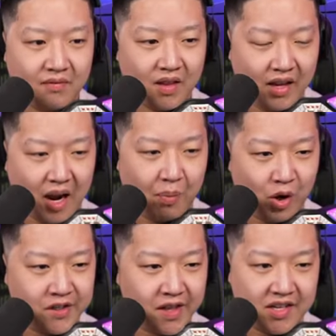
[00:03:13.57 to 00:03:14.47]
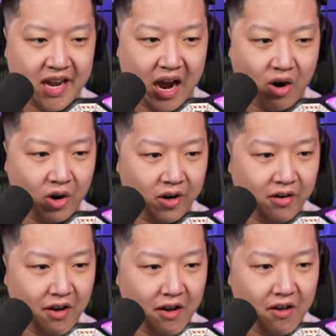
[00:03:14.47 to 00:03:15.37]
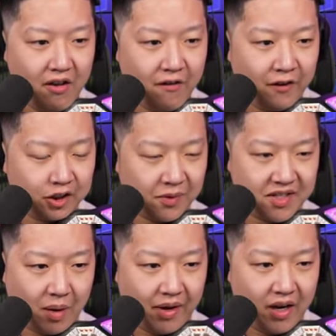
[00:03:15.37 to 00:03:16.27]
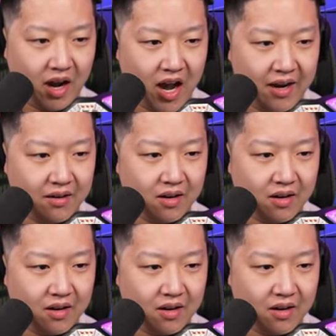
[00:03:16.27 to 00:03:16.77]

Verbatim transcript: They got Poison in the tower. Fisherman's coming in hot.